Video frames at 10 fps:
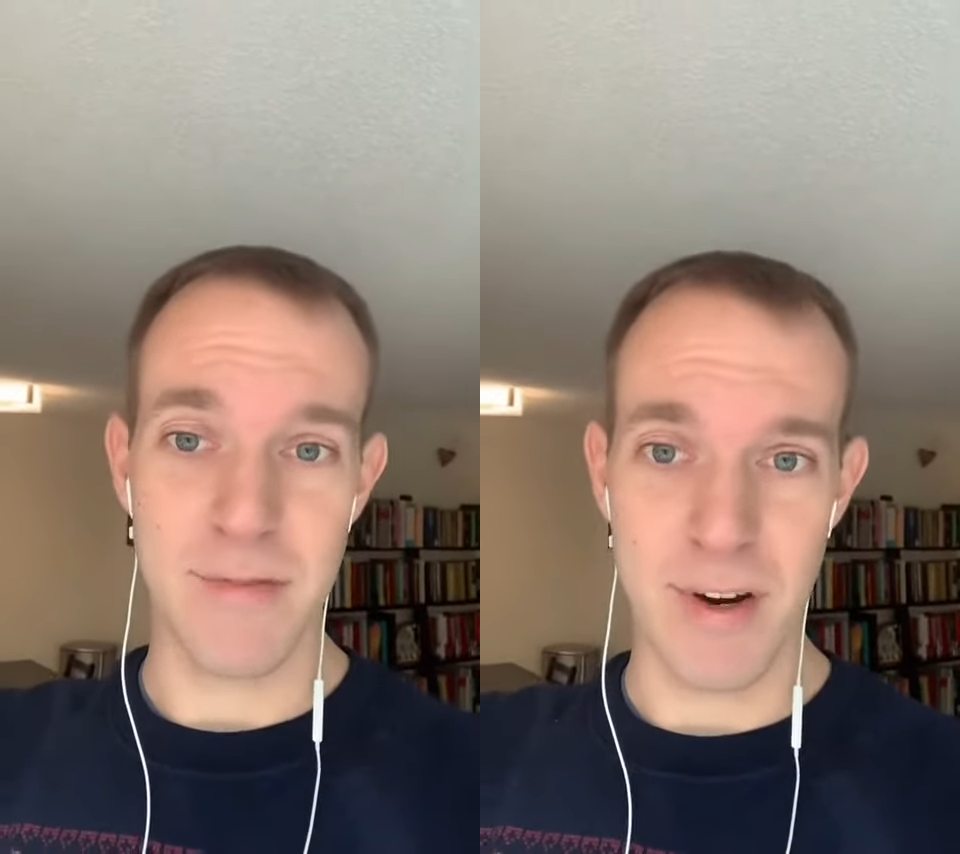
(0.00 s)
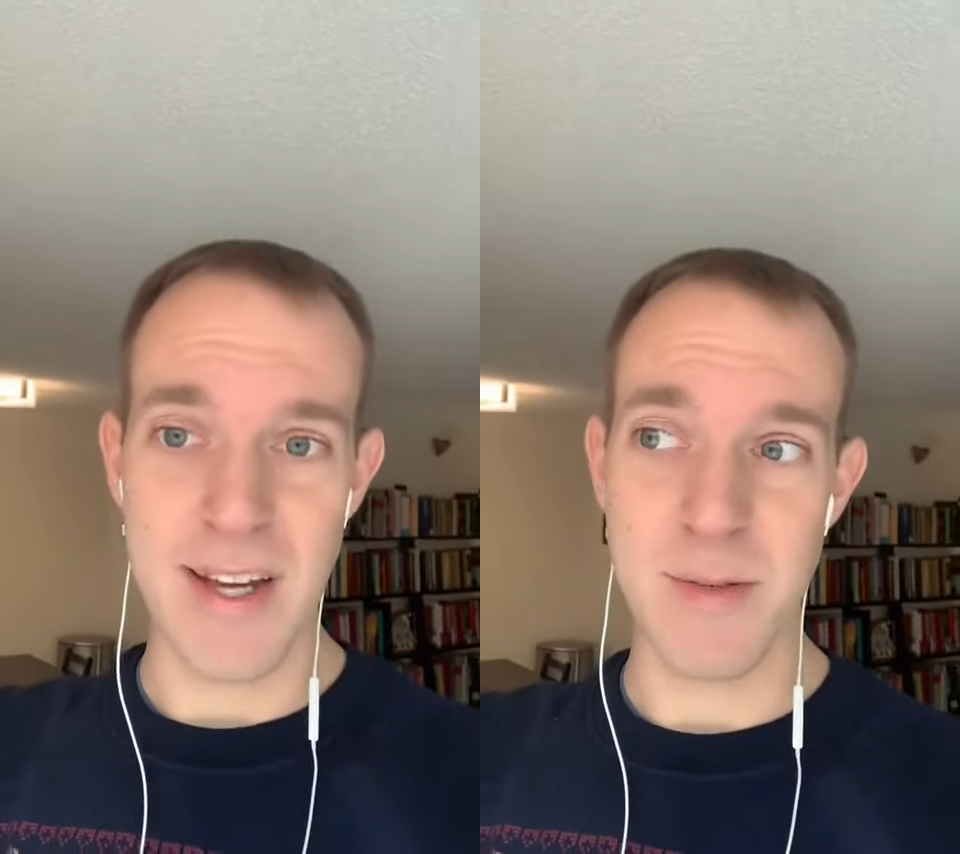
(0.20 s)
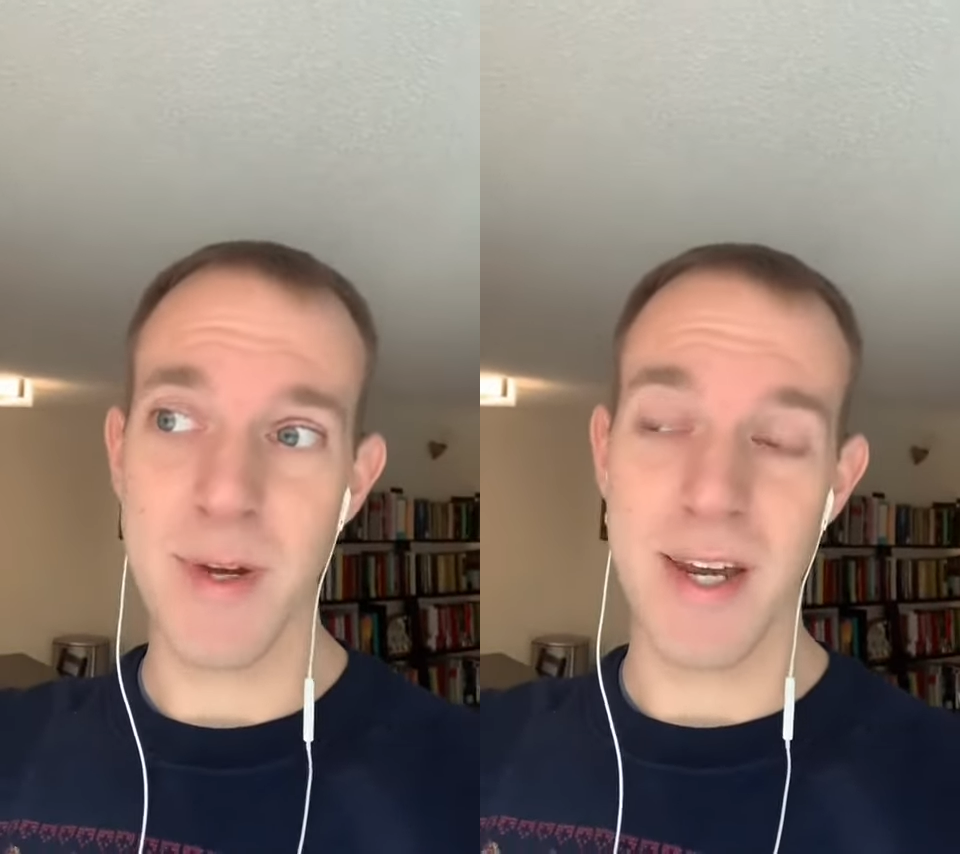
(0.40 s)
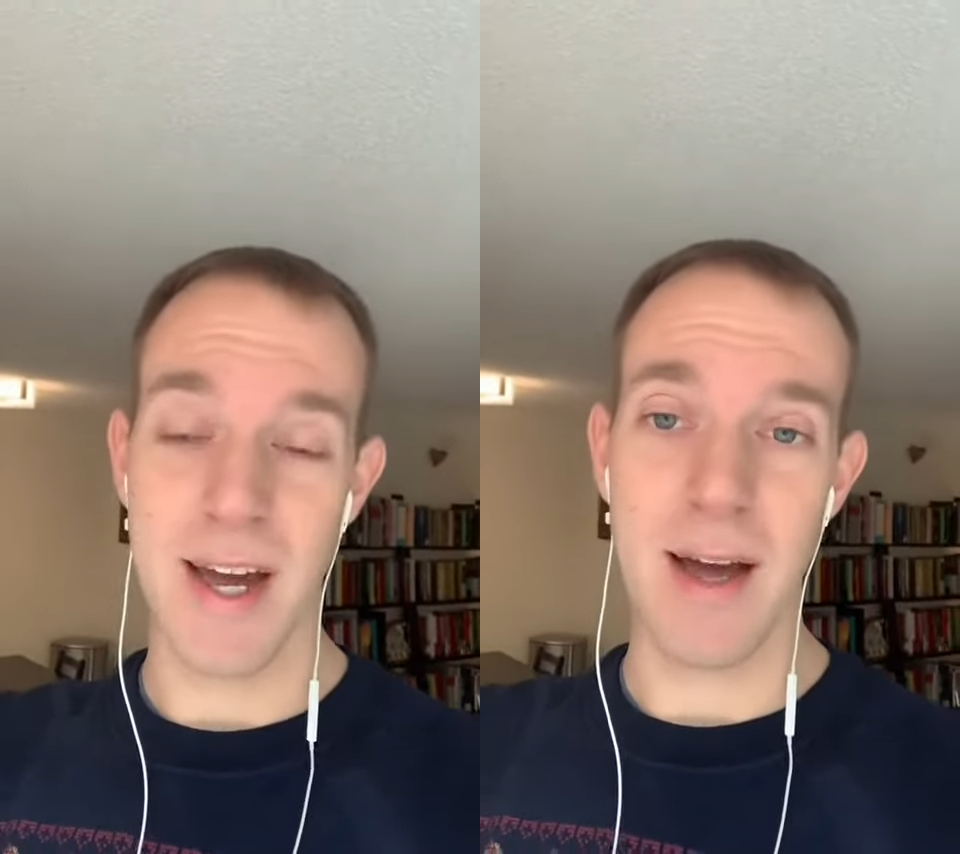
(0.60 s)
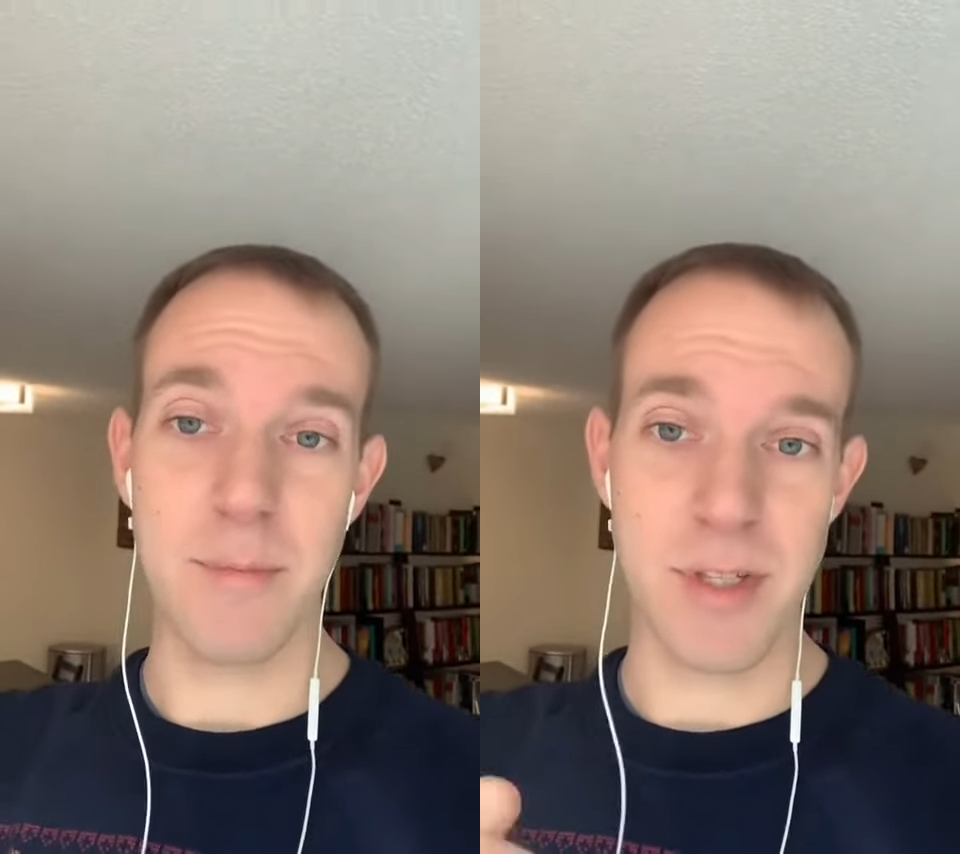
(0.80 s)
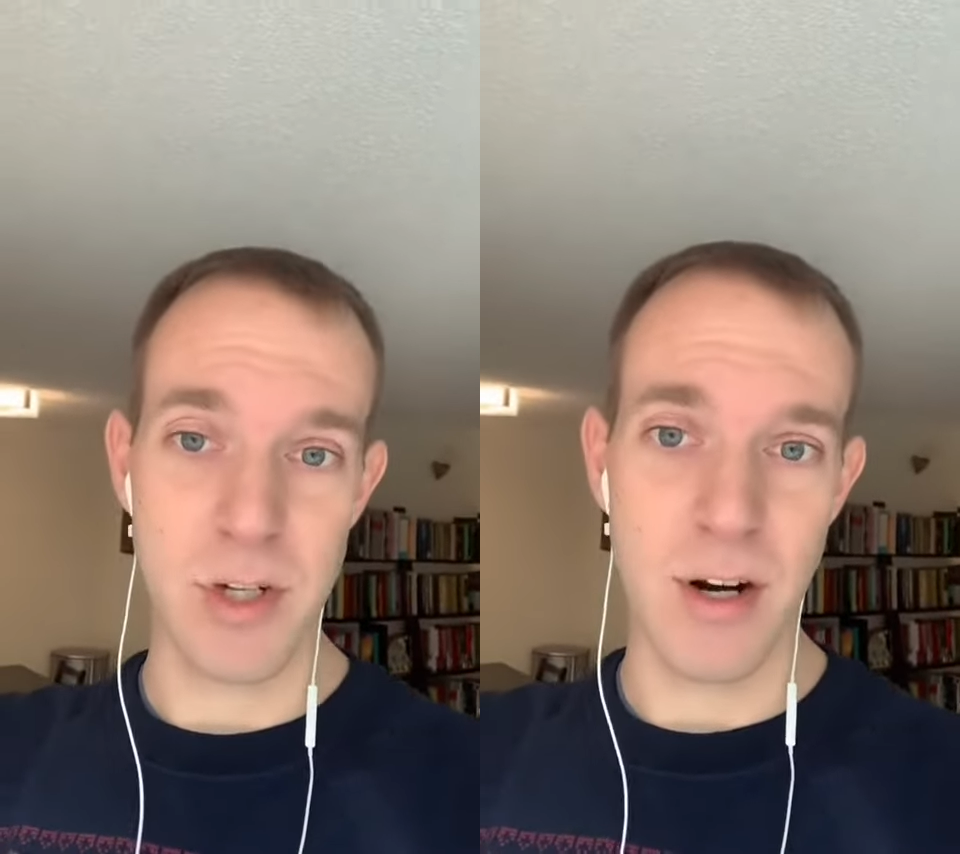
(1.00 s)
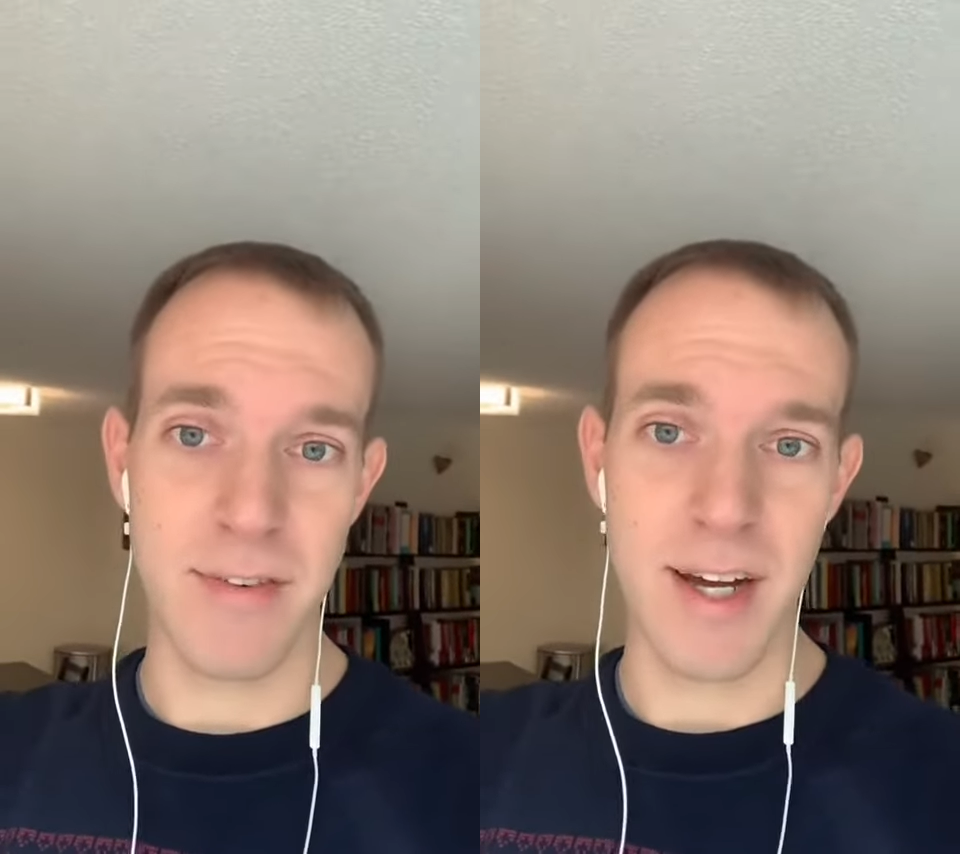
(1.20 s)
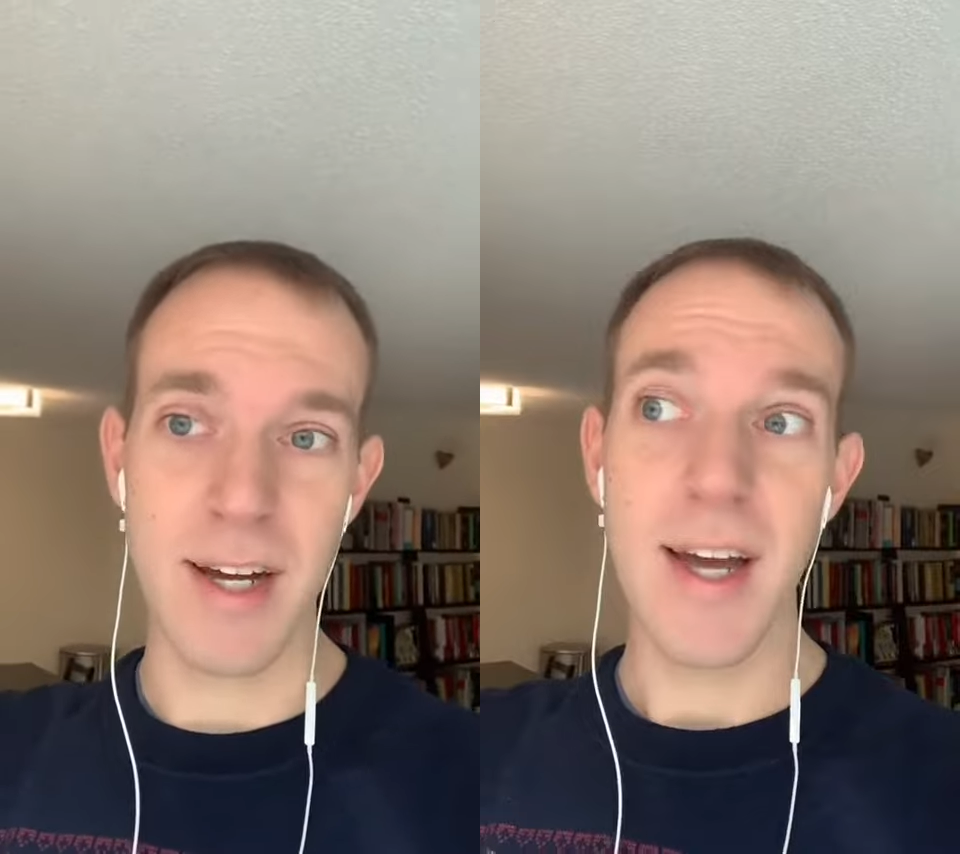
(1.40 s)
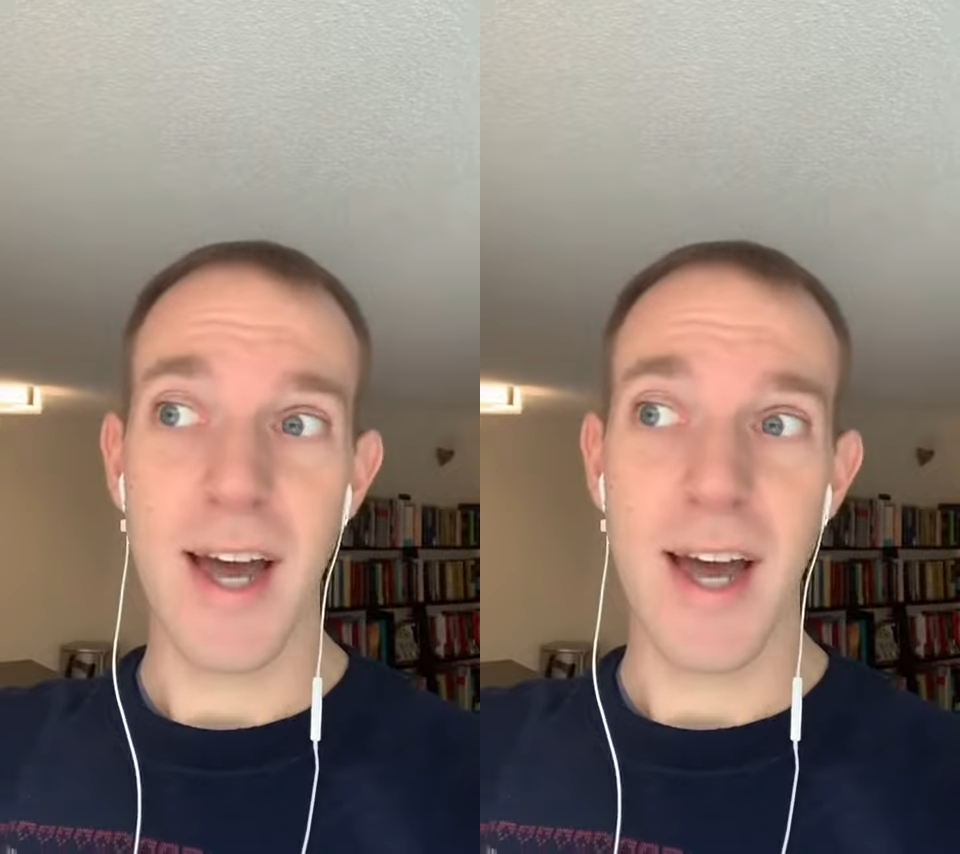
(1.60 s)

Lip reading: phrase meaning "I'm starving"